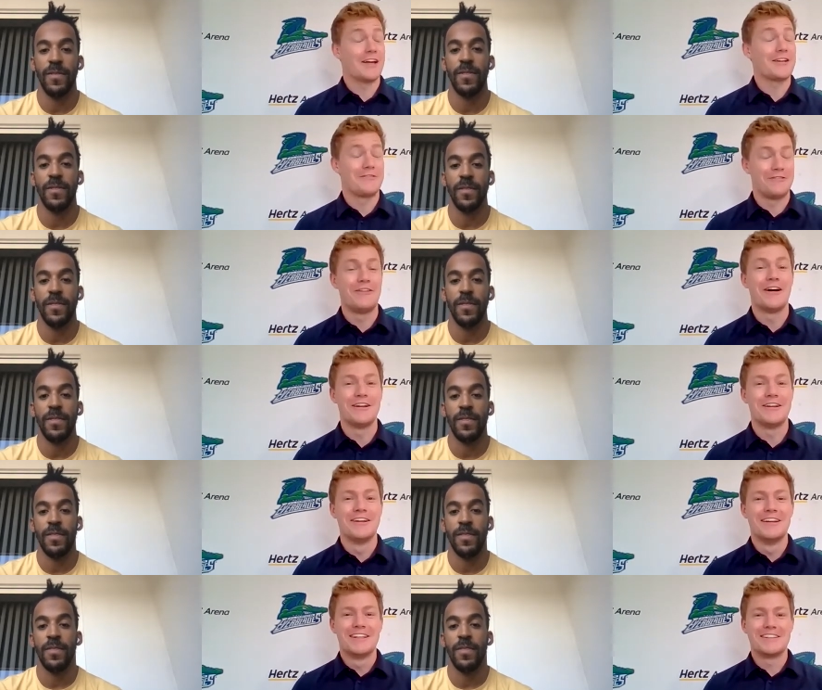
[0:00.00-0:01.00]
Speaker 1: a lot of
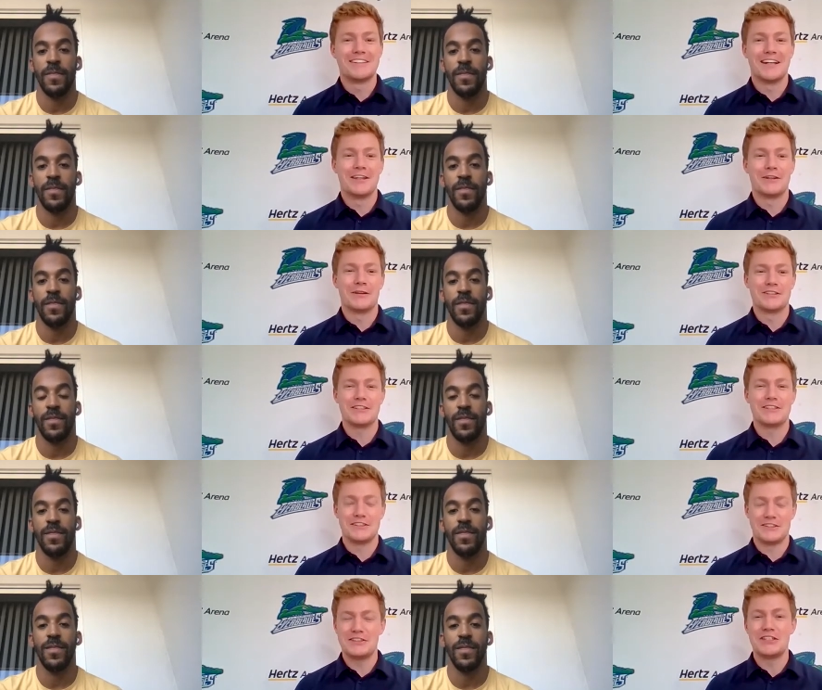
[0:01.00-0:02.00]
fun together. Is
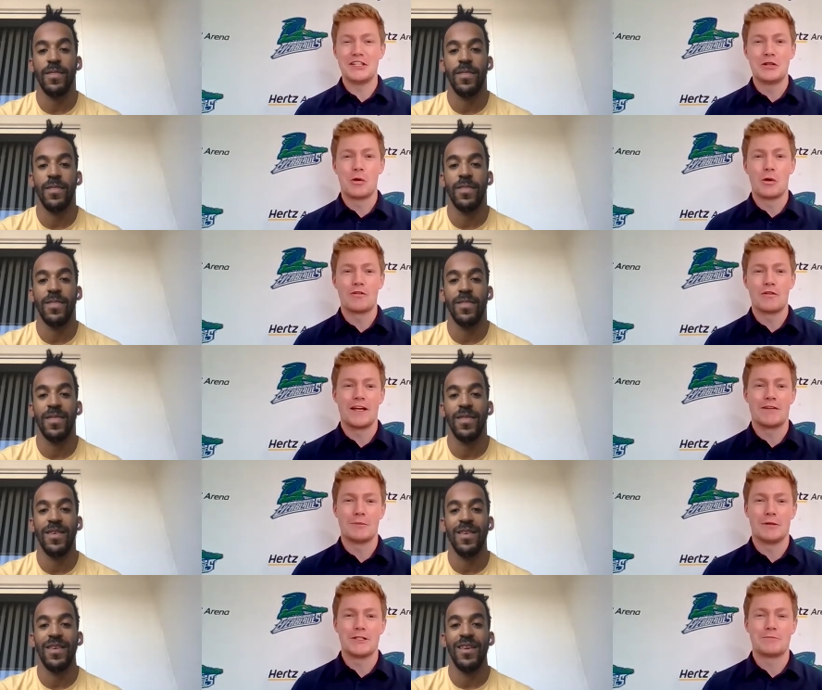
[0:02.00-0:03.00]
this is this D corps for
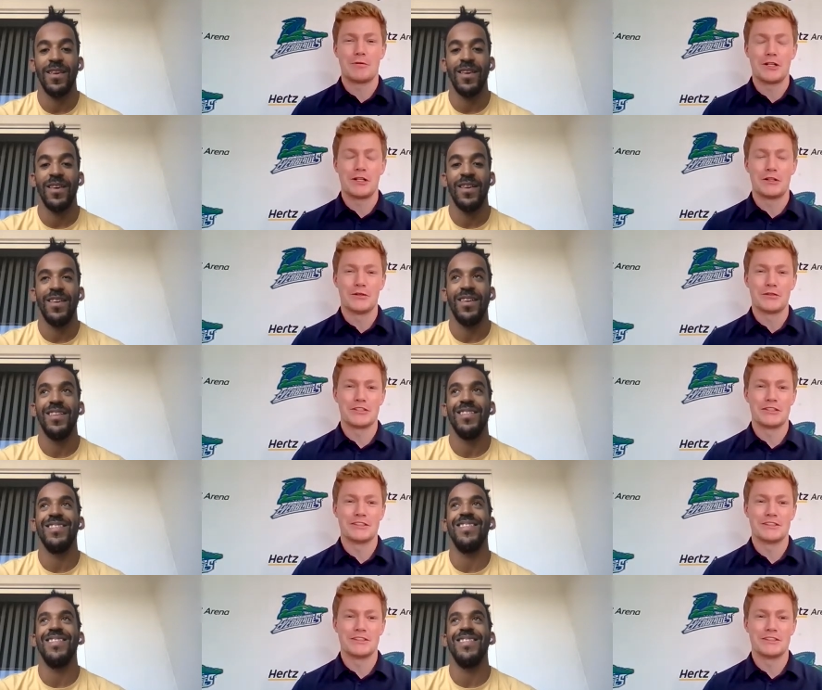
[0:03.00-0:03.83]
the Everblades pretty close?